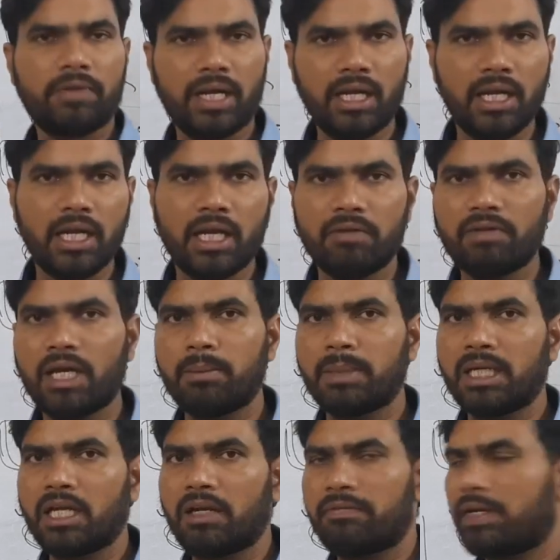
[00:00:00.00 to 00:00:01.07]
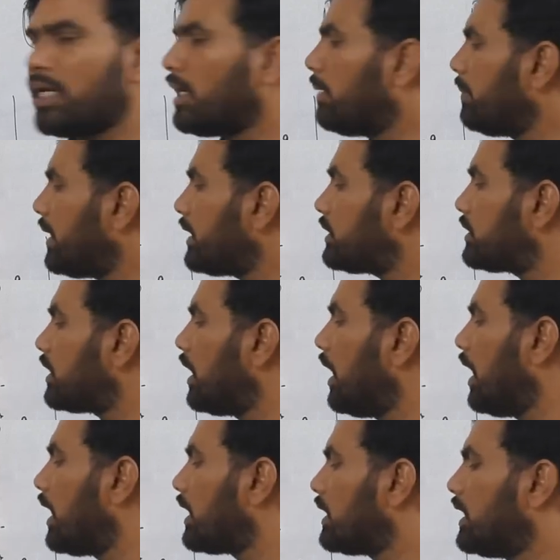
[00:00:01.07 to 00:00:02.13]
friendly. Environmental friendly means
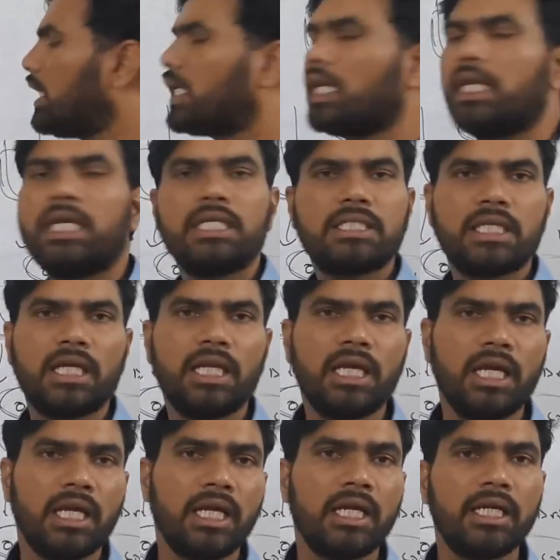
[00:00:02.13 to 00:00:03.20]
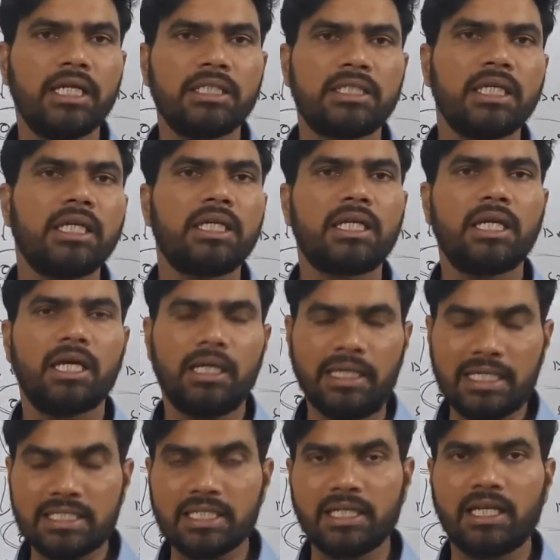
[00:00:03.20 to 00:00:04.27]
they can easily
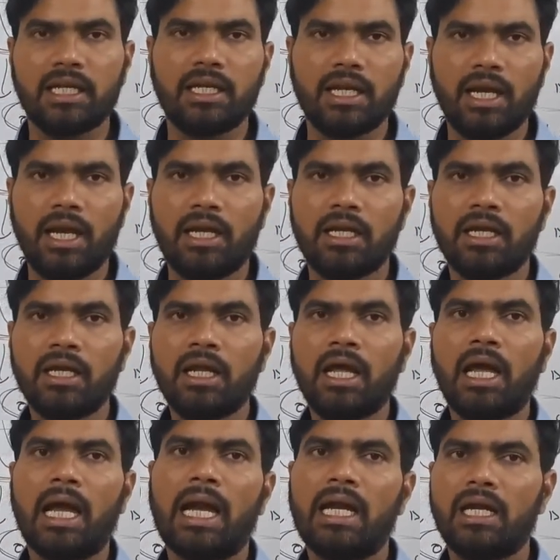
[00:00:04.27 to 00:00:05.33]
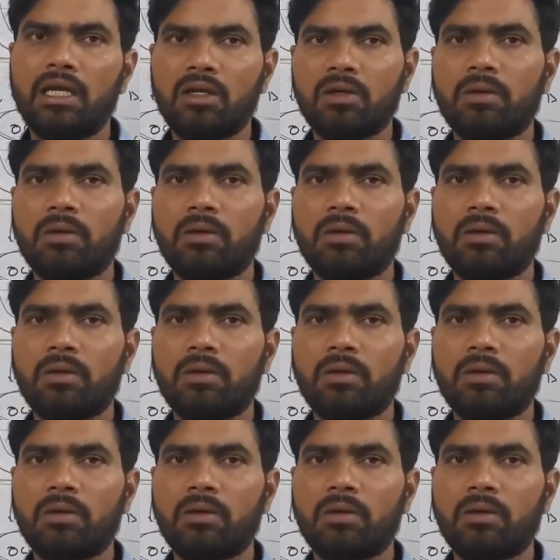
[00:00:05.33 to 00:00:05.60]
disintegrate and